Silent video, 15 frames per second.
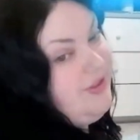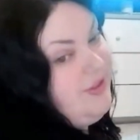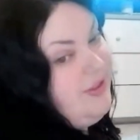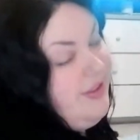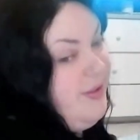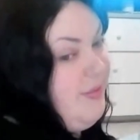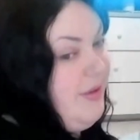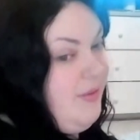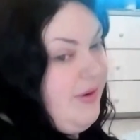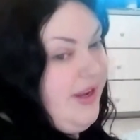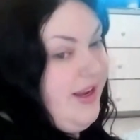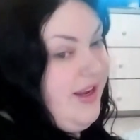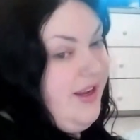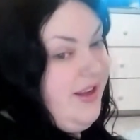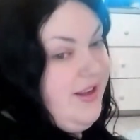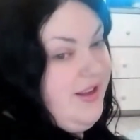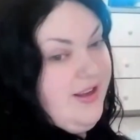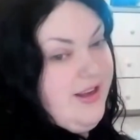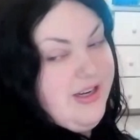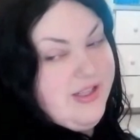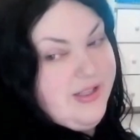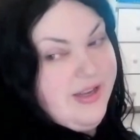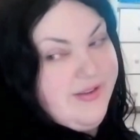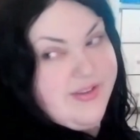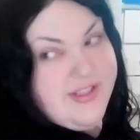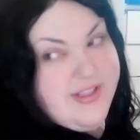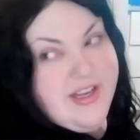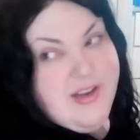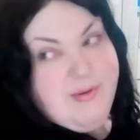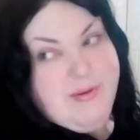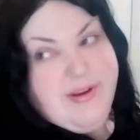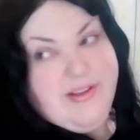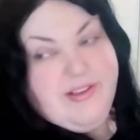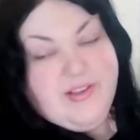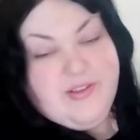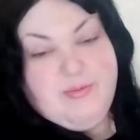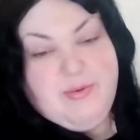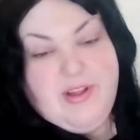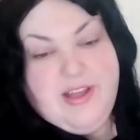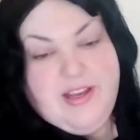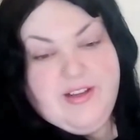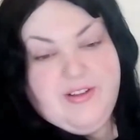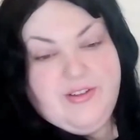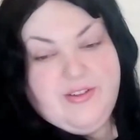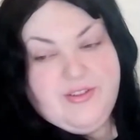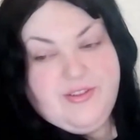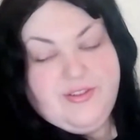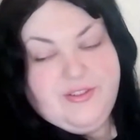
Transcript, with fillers: I got my wig. I just have to see how my wig looks from all angles.